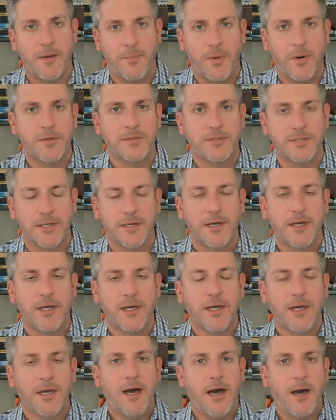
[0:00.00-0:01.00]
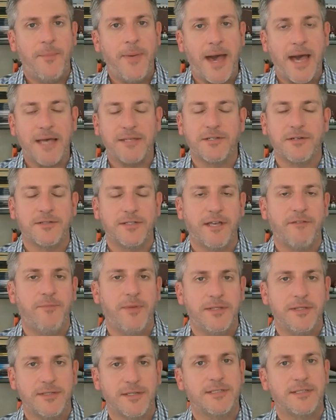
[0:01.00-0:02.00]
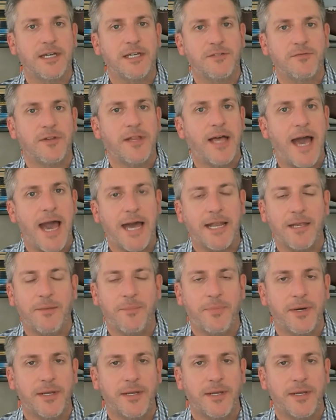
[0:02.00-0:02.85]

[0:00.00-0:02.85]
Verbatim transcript: opposing passers, they've been successful at it.